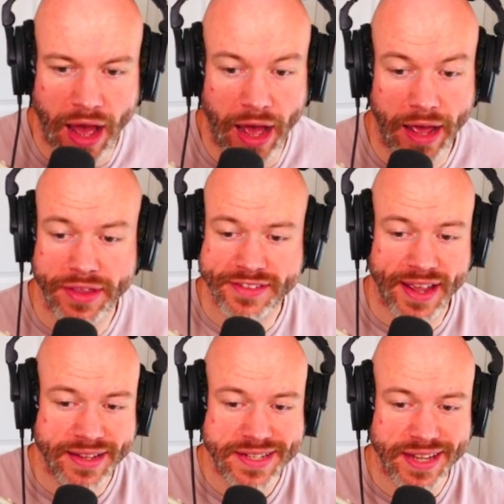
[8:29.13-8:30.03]
Uh, this
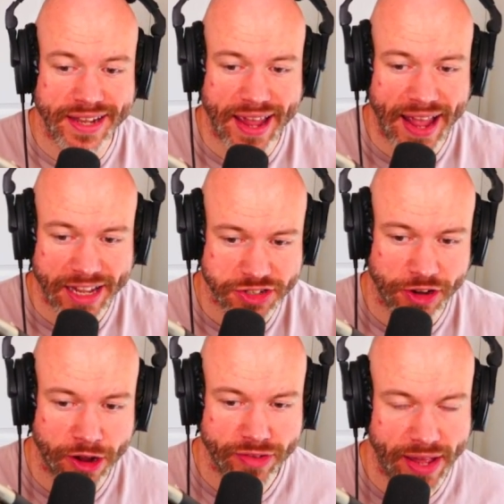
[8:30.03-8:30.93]
adds an extra
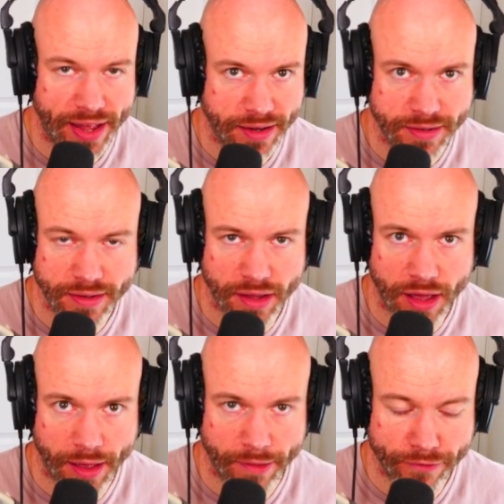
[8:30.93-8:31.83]
overhead
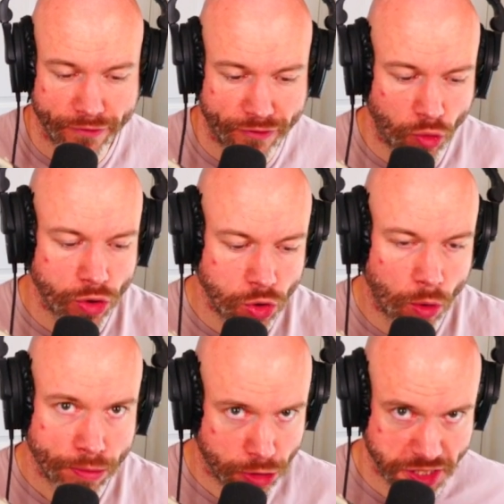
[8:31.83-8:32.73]
uh, for your
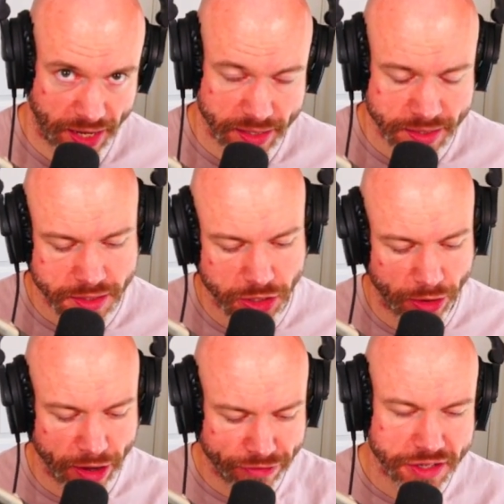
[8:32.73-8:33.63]
project. So
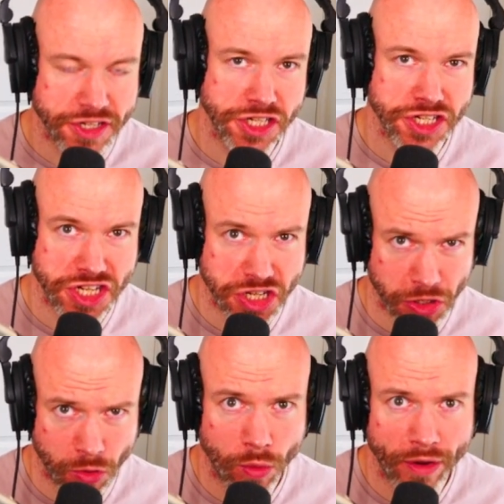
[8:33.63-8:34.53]
if it's just
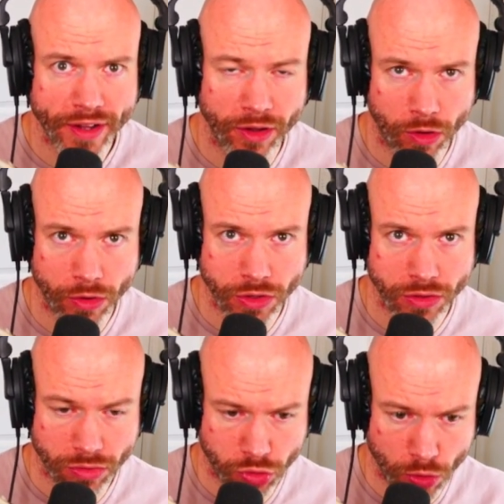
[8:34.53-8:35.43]
you working
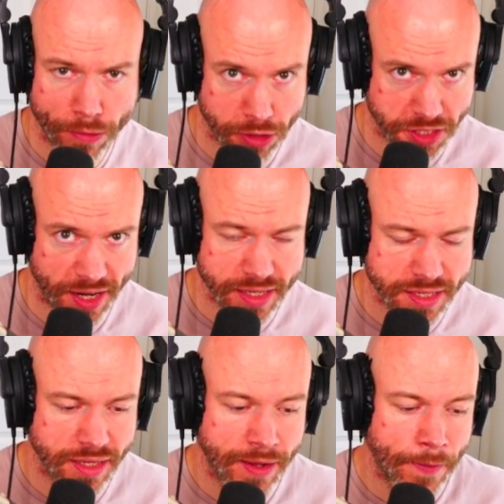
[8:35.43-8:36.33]
on your
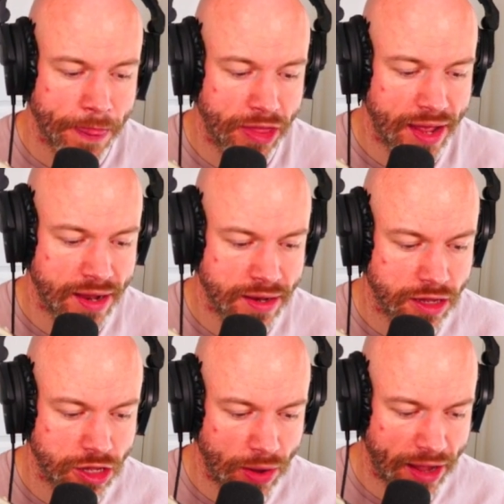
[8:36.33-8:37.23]
project, then
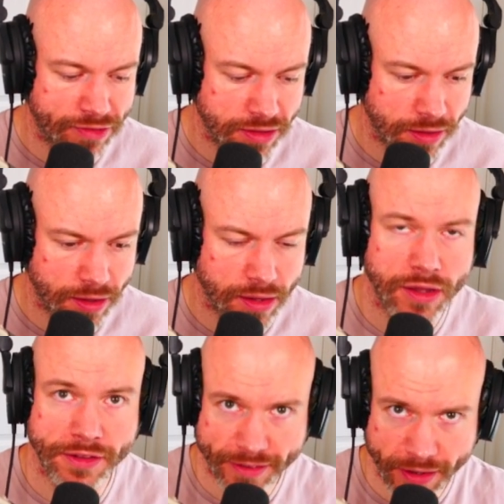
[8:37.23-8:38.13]
you have to
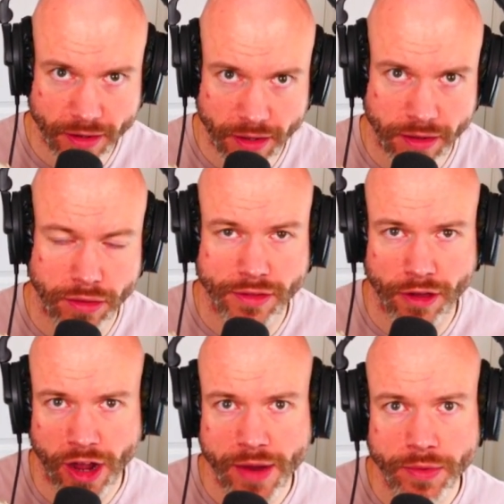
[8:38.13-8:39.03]
consider the
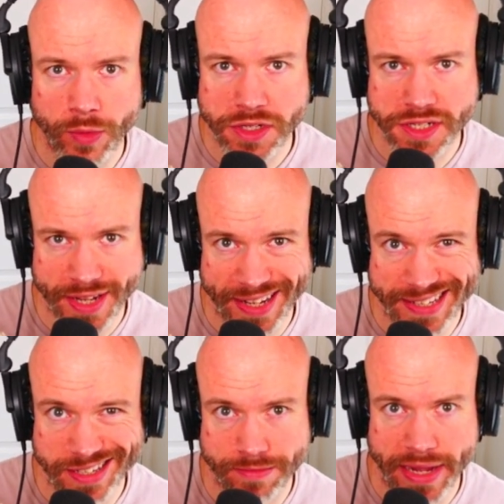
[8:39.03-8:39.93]
time in which it takes
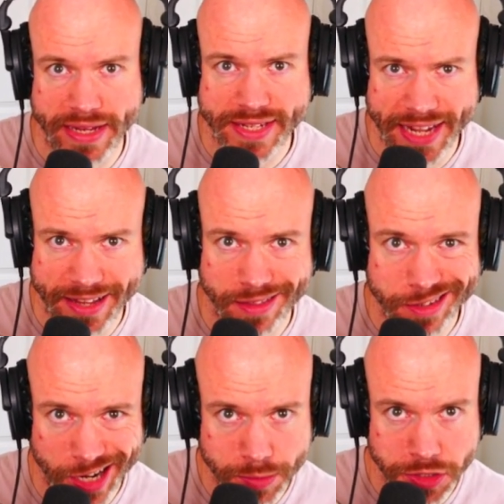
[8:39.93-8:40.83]
to maintain the
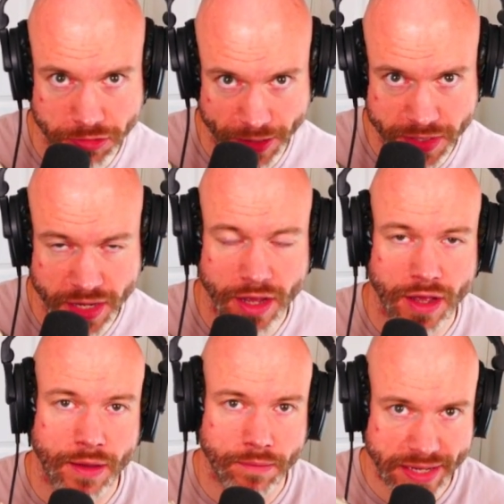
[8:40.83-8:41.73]
TypeScript,
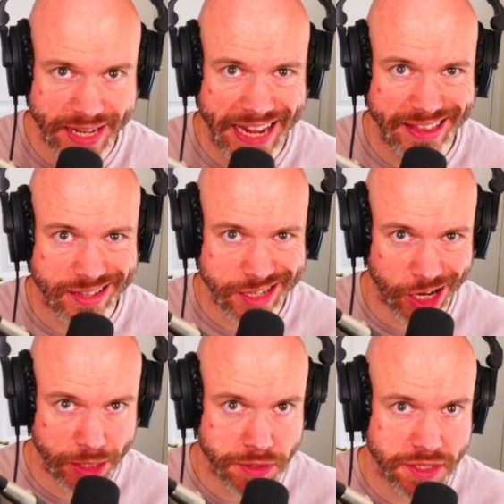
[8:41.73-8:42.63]
maintain the
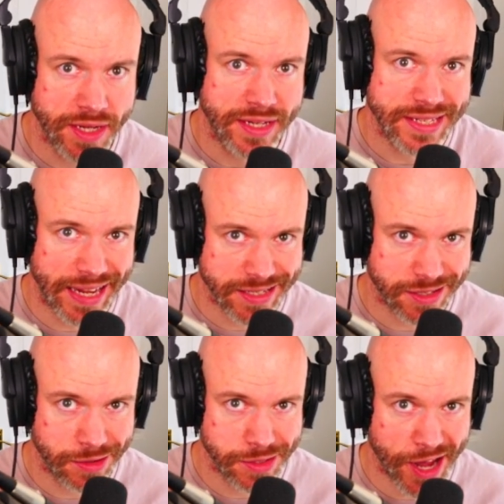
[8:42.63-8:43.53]
types, test
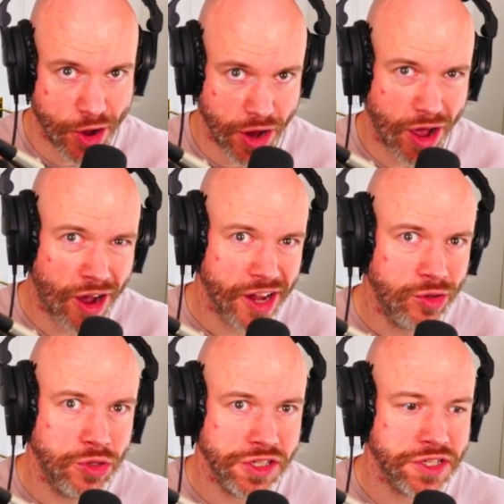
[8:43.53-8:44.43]
those out. Are
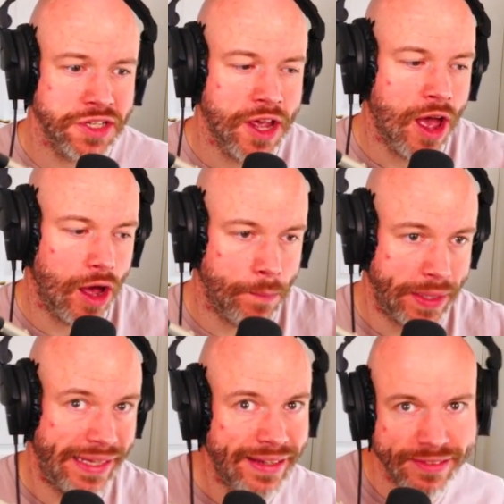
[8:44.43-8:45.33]
you just
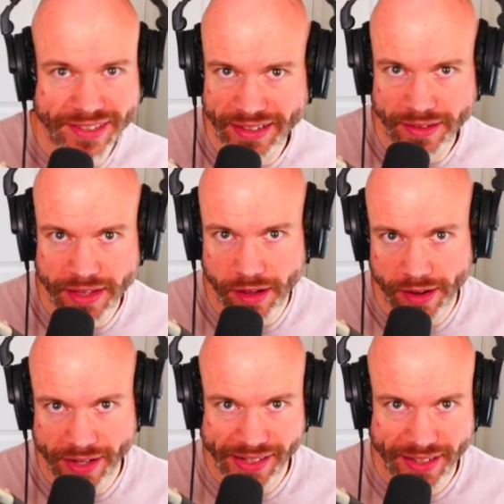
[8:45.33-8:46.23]
appeasing the
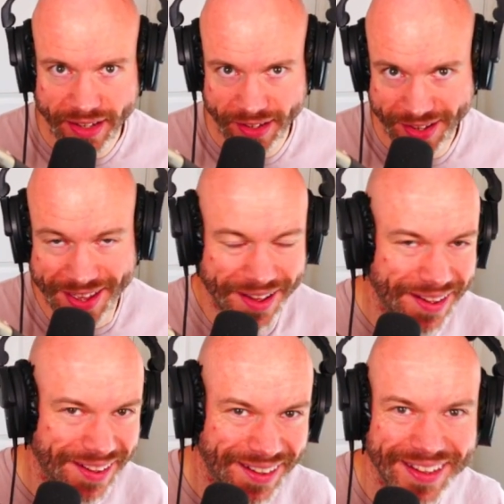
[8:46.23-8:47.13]
I D
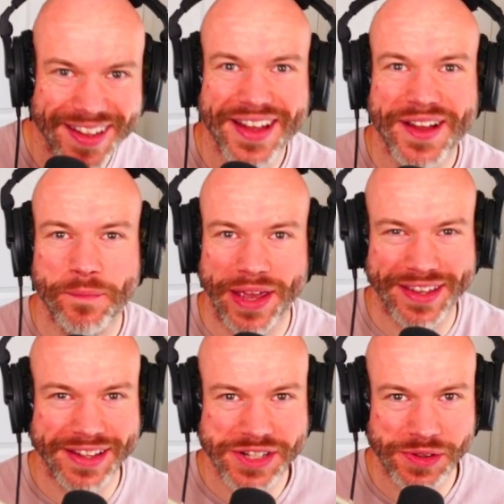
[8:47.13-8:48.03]
E,
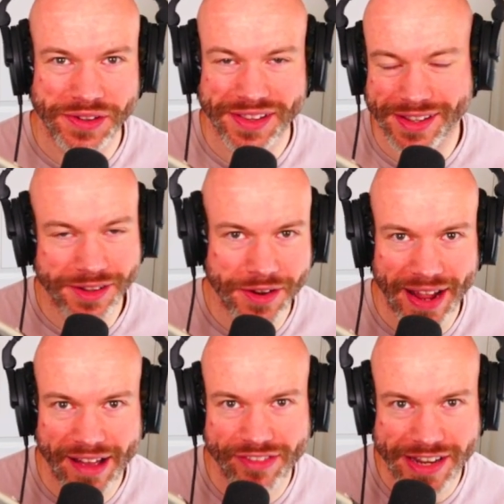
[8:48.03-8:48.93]
making sure that you don't
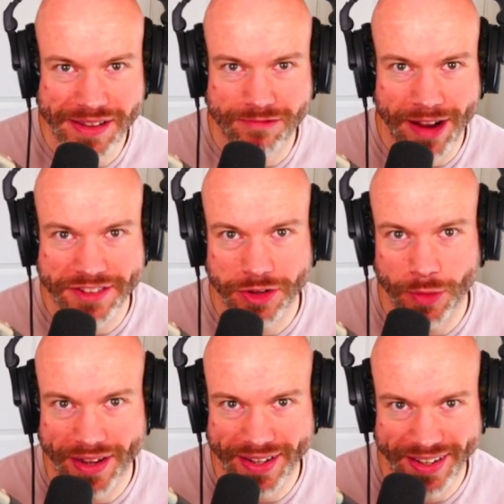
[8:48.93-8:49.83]
have any red
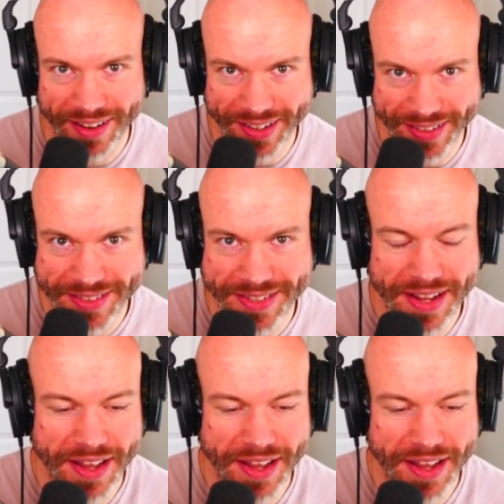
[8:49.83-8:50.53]
squiggly lines?